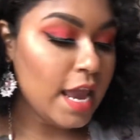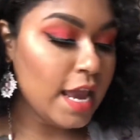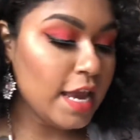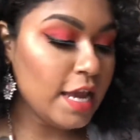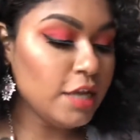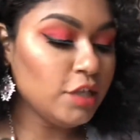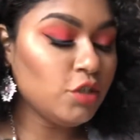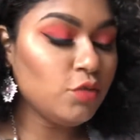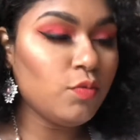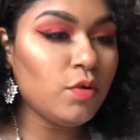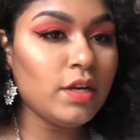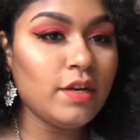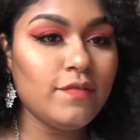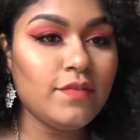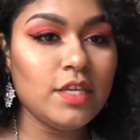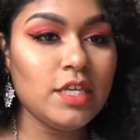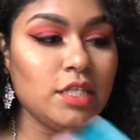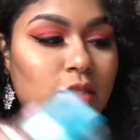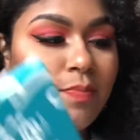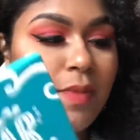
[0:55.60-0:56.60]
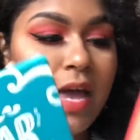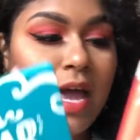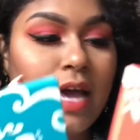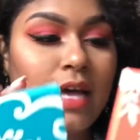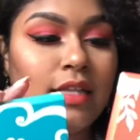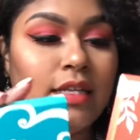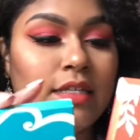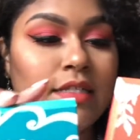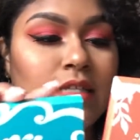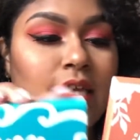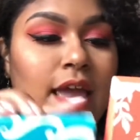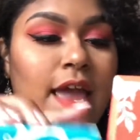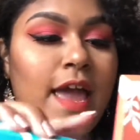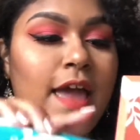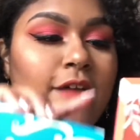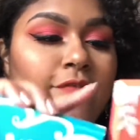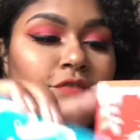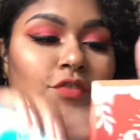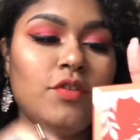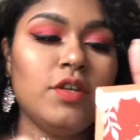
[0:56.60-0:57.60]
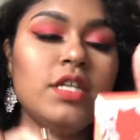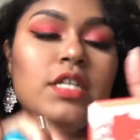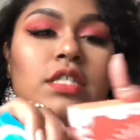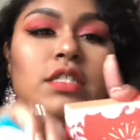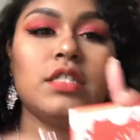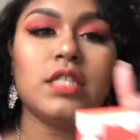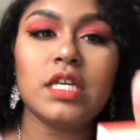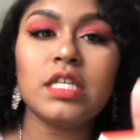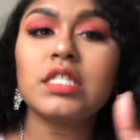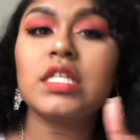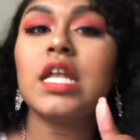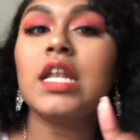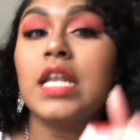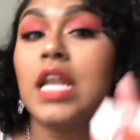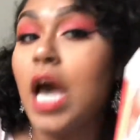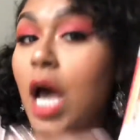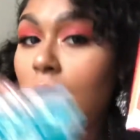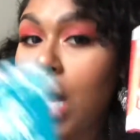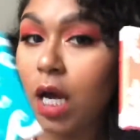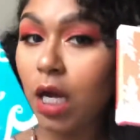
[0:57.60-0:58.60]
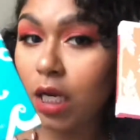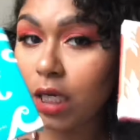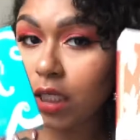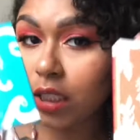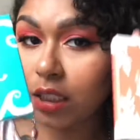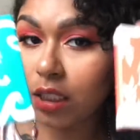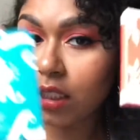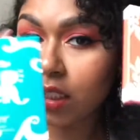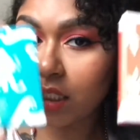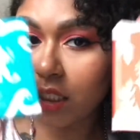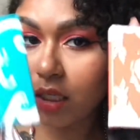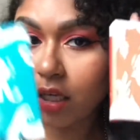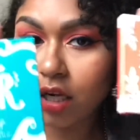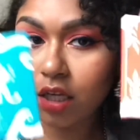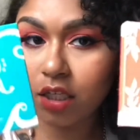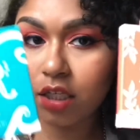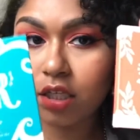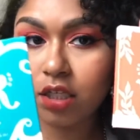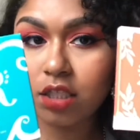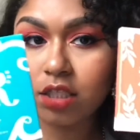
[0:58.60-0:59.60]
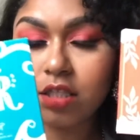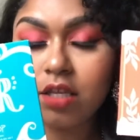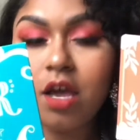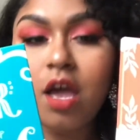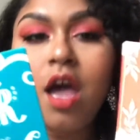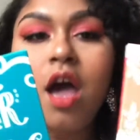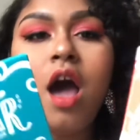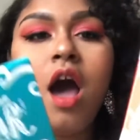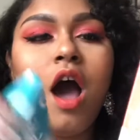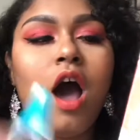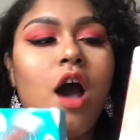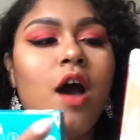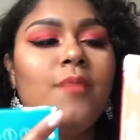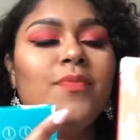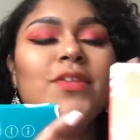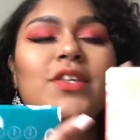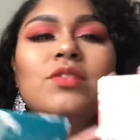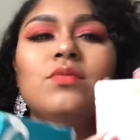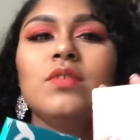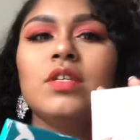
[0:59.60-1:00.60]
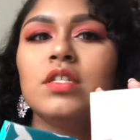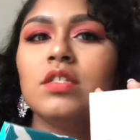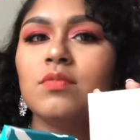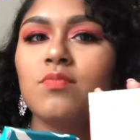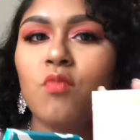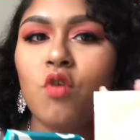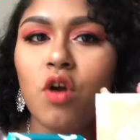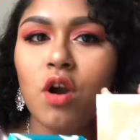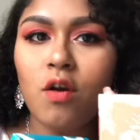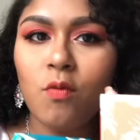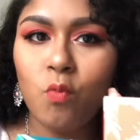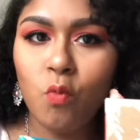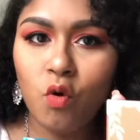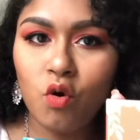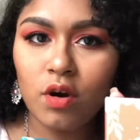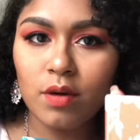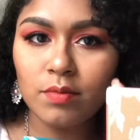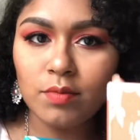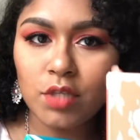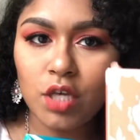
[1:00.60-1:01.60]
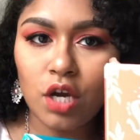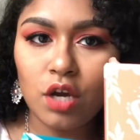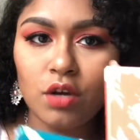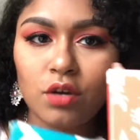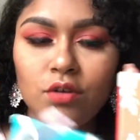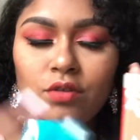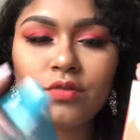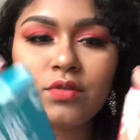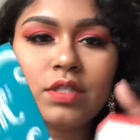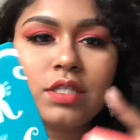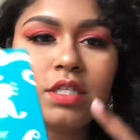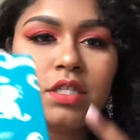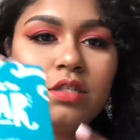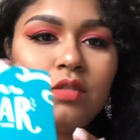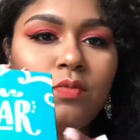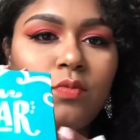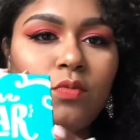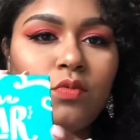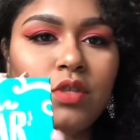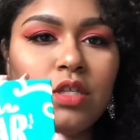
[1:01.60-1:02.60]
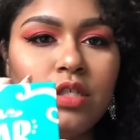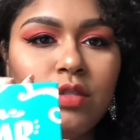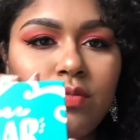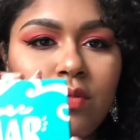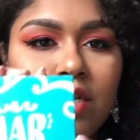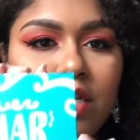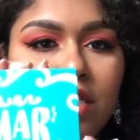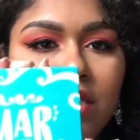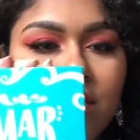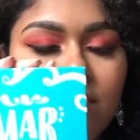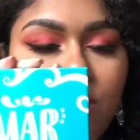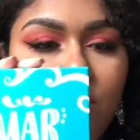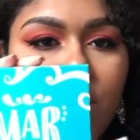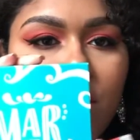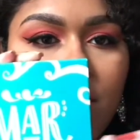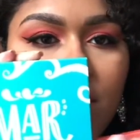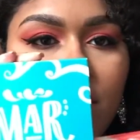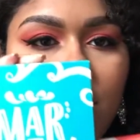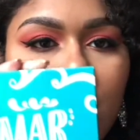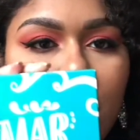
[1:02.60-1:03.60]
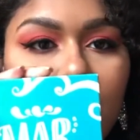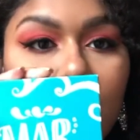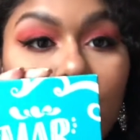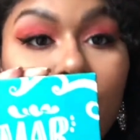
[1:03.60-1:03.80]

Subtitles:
Each one of these palettes have 3, 6, 9 colors. This one is more warm tones. This one is more